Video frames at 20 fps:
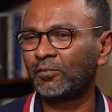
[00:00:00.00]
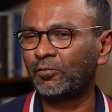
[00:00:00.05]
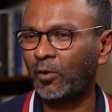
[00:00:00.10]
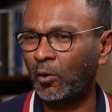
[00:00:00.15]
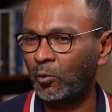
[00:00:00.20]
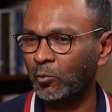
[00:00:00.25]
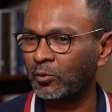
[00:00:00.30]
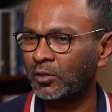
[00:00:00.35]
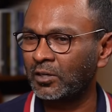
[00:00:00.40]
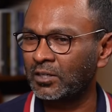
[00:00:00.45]

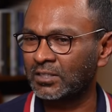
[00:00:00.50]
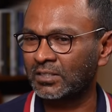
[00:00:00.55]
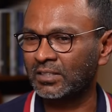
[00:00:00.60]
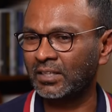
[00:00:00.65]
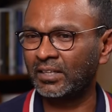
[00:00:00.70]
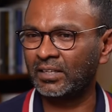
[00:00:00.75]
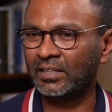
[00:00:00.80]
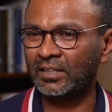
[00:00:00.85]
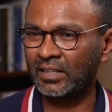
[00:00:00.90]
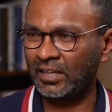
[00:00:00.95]
founders,
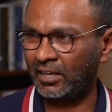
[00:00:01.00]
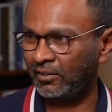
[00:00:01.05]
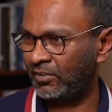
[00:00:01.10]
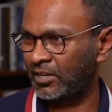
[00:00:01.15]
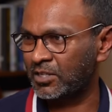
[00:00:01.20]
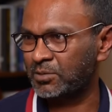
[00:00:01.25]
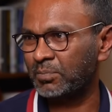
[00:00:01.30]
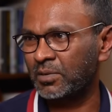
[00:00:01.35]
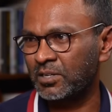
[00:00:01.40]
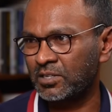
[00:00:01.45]
the
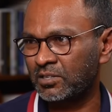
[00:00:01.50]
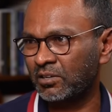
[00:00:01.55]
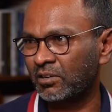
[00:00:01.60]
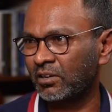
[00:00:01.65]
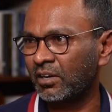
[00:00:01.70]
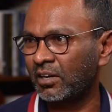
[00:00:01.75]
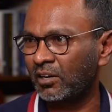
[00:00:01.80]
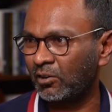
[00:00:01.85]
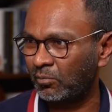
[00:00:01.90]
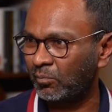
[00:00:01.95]
investments
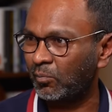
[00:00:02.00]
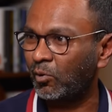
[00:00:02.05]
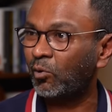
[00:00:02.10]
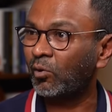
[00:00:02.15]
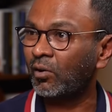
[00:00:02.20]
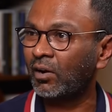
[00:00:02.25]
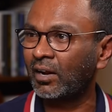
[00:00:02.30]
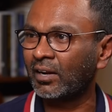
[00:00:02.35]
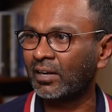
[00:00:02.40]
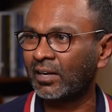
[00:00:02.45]
are, you know,
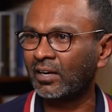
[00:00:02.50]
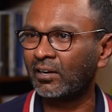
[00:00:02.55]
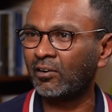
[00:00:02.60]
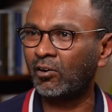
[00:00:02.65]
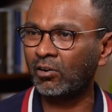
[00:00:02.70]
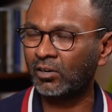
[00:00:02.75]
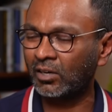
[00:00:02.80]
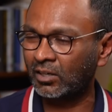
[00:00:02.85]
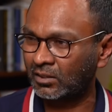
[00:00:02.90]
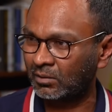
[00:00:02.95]
more like
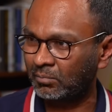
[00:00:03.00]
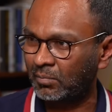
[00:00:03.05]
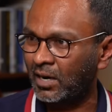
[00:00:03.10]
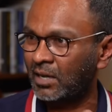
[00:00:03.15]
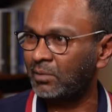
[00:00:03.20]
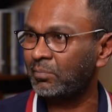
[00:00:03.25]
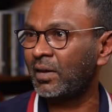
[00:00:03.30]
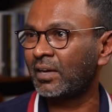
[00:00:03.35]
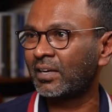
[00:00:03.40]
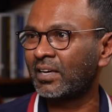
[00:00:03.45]
not on the
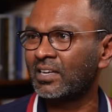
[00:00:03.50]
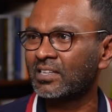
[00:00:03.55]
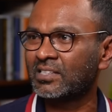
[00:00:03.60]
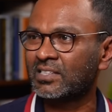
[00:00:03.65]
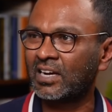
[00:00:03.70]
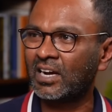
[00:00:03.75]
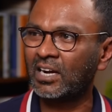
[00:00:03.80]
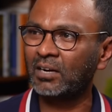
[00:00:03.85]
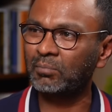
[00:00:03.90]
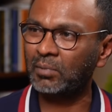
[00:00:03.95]
money making
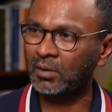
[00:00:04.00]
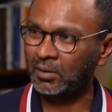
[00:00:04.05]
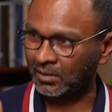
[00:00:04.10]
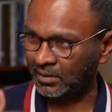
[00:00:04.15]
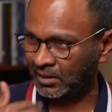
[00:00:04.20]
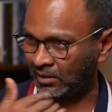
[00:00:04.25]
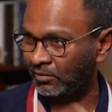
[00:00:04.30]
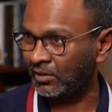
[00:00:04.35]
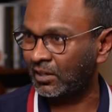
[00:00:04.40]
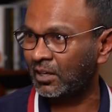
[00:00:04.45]
side,
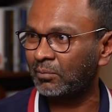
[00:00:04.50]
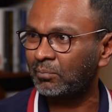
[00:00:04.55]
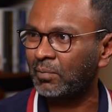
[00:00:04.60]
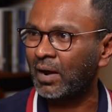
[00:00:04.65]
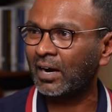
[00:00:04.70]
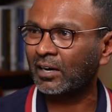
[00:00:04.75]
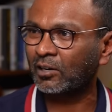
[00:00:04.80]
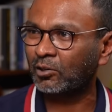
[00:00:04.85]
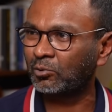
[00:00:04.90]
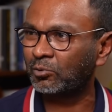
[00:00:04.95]
but giving it
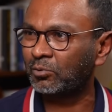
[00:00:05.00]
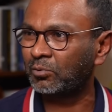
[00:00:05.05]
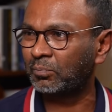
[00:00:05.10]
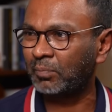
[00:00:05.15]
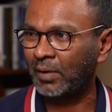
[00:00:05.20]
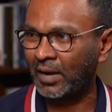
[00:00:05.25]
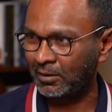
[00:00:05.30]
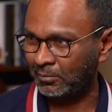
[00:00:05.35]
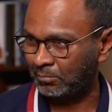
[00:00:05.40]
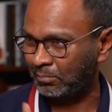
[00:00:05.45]
back to
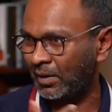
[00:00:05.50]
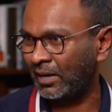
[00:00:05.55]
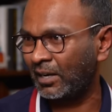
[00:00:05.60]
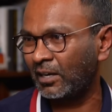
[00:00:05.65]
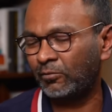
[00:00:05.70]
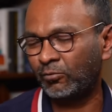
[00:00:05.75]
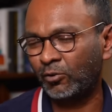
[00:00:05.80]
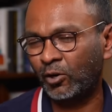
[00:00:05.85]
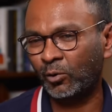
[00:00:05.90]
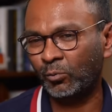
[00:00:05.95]
pay
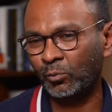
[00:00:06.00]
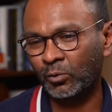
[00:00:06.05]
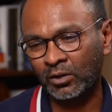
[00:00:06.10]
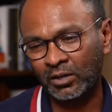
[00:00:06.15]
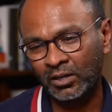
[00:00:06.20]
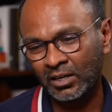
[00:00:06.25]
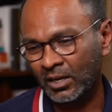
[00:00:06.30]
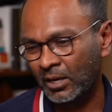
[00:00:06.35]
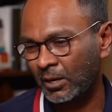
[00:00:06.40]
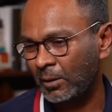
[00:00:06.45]
it
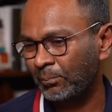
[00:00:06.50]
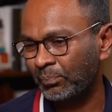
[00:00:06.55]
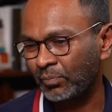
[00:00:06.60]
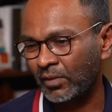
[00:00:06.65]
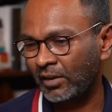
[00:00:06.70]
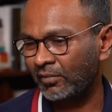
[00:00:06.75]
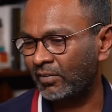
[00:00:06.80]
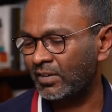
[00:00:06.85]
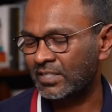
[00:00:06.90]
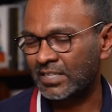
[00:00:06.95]
forward.
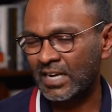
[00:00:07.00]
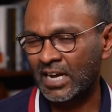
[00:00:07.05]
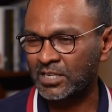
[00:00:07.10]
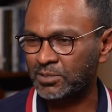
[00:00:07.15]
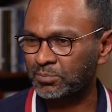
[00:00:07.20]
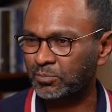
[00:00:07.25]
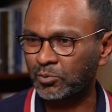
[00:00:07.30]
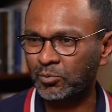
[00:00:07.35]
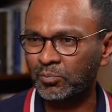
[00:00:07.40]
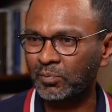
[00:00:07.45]
Even
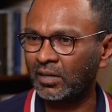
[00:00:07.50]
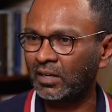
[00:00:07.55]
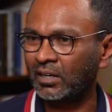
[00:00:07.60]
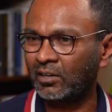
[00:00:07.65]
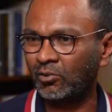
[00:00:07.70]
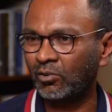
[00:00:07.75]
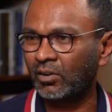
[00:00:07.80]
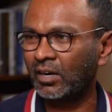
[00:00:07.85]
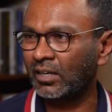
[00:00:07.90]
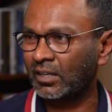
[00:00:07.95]
SaaS Bhumi, you
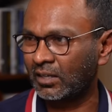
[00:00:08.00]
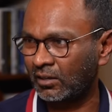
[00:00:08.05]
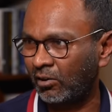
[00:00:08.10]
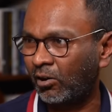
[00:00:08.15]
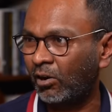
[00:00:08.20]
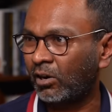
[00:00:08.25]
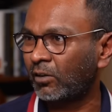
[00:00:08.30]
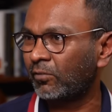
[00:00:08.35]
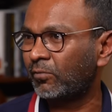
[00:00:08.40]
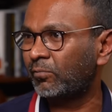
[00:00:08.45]
know, like a
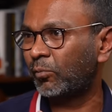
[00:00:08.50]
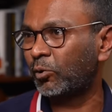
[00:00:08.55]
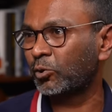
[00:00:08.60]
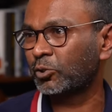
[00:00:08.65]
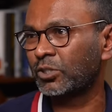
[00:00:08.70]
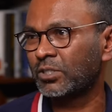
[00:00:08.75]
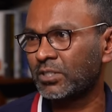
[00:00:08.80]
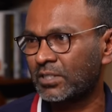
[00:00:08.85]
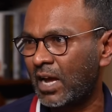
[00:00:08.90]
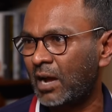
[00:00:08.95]
lot of
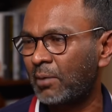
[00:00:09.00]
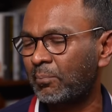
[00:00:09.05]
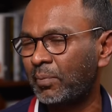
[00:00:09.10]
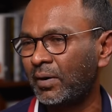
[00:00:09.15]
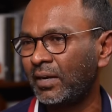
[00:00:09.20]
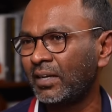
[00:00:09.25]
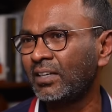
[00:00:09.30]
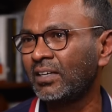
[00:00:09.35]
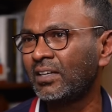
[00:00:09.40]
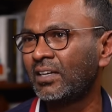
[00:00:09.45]
motions
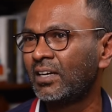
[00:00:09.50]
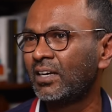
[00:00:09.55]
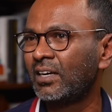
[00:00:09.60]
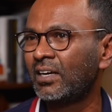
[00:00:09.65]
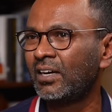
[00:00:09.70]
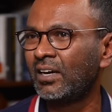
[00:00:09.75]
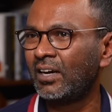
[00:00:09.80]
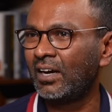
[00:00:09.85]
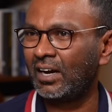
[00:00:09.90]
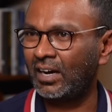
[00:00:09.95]
happening.
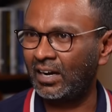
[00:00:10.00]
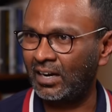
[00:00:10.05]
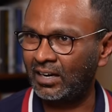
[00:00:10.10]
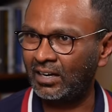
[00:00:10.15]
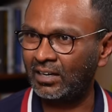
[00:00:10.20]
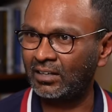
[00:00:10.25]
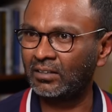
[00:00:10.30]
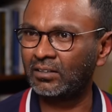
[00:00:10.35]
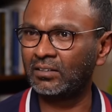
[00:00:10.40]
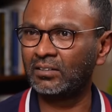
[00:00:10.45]

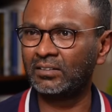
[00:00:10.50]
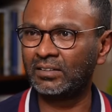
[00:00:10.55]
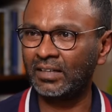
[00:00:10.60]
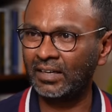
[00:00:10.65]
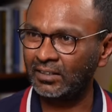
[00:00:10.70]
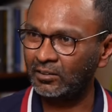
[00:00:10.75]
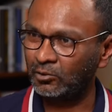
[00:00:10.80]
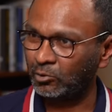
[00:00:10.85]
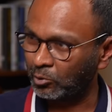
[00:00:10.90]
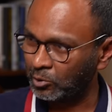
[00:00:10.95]

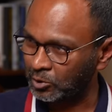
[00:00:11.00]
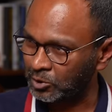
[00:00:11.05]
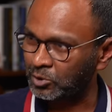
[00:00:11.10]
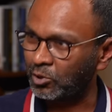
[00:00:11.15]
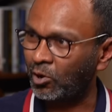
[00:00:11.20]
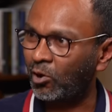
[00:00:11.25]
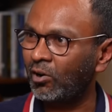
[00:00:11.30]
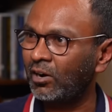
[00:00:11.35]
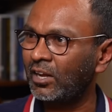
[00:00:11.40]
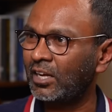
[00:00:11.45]
Then those
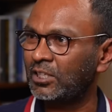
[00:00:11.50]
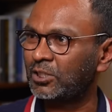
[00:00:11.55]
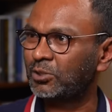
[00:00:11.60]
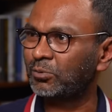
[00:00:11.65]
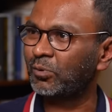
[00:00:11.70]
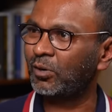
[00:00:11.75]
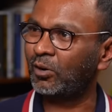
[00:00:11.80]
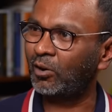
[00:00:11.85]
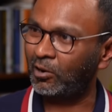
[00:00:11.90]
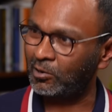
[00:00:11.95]
knowledge
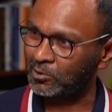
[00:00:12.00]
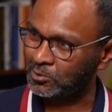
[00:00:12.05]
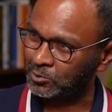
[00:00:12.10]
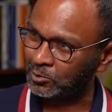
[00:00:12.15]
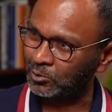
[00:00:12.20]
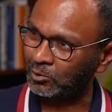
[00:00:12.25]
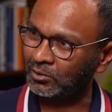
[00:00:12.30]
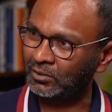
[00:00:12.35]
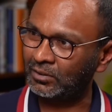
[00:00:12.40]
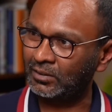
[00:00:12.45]
will
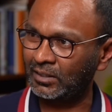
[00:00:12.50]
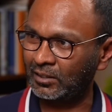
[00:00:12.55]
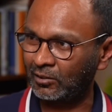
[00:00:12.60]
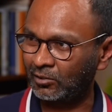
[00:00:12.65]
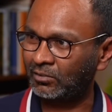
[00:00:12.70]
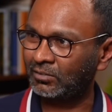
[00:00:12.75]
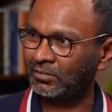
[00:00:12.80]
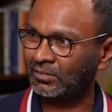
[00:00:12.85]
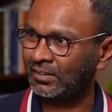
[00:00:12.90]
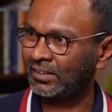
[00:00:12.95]
also, you
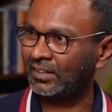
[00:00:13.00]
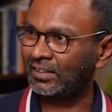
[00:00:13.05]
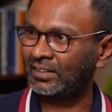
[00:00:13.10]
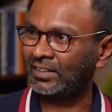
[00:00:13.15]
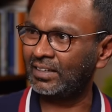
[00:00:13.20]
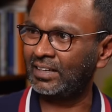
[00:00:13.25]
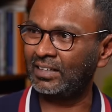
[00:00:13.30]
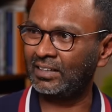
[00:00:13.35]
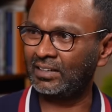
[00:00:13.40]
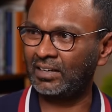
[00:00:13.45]
know,
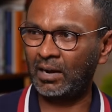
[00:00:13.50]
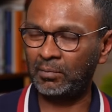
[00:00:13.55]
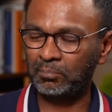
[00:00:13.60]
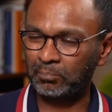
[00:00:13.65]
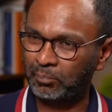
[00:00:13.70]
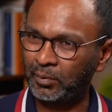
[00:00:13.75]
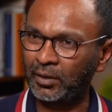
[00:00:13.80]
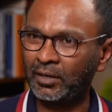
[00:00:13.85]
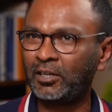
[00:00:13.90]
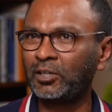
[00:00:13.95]

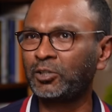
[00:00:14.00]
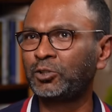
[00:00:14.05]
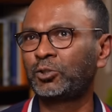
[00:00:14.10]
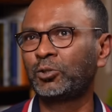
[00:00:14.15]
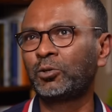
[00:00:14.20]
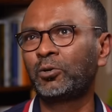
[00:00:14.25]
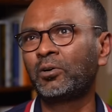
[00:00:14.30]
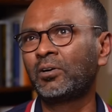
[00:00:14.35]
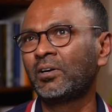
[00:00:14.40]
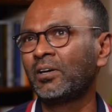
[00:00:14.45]
I'm pretty
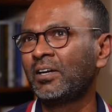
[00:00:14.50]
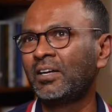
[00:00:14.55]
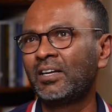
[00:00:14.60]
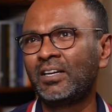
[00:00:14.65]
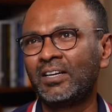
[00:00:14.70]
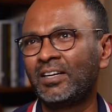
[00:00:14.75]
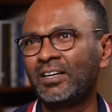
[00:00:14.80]
sure